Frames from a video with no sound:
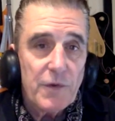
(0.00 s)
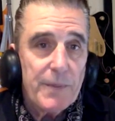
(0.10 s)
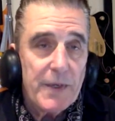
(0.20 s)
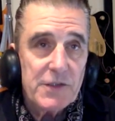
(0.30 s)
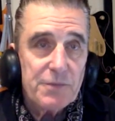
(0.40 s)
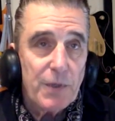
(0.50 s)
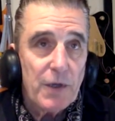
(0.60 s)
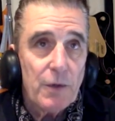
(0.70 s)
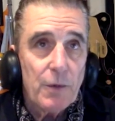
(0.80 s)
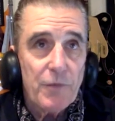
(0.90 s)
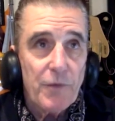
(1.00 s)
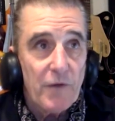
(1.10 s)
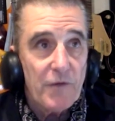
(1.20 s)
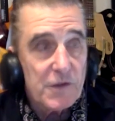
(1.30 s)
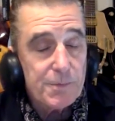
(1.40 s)
a bass player. Our
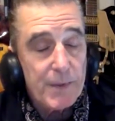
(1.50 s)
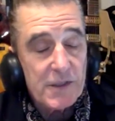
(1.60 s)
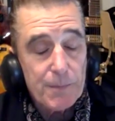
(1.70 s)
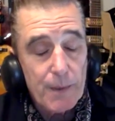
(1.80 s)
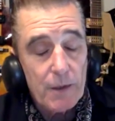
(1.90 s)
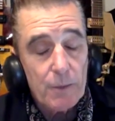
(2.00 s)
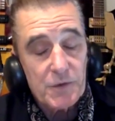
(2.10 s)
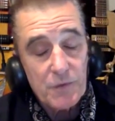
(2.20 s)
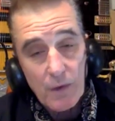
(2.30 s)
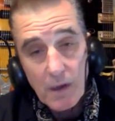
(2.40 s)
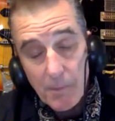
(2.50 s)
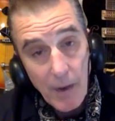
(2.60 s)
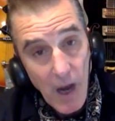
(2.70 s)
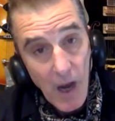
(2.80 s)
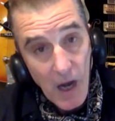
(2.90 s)
first bass player was Ron
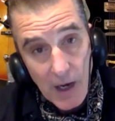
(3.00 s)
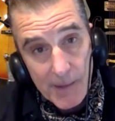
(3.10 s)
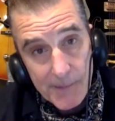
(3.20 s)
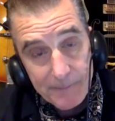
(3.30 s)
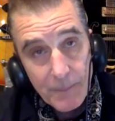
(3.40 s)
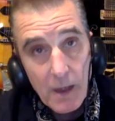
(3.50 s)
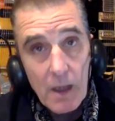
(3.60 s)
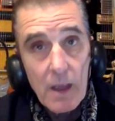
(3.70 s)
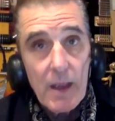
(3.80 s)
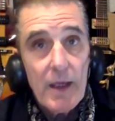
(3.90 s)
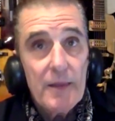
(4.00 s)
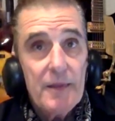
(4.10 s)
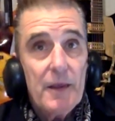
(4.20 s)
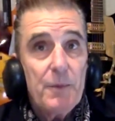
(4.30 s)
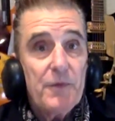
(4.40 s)
Baca. And
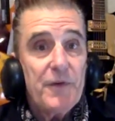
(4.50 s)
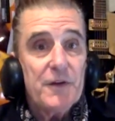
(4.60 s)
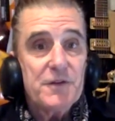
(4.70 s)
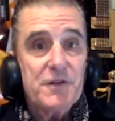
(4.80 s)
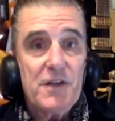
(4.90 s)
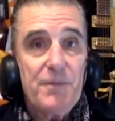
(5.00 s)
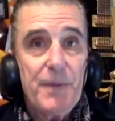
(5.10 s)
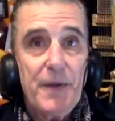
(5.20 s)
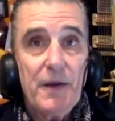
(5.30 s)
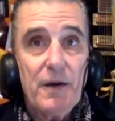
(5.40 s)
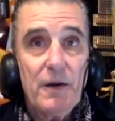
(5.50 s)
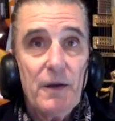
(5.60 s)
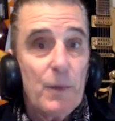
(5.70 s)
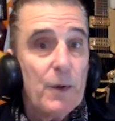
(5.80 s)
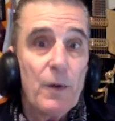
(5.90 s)
then we found Steve Pinner
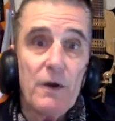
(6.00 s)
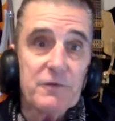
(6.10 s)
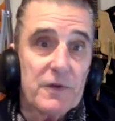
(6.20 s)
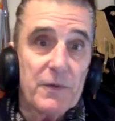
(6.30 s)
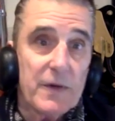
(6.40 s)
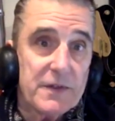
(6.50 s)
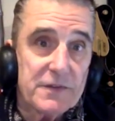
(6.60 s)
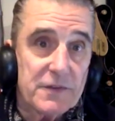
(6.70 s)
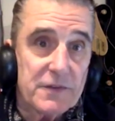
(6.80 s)
and we were off to the races.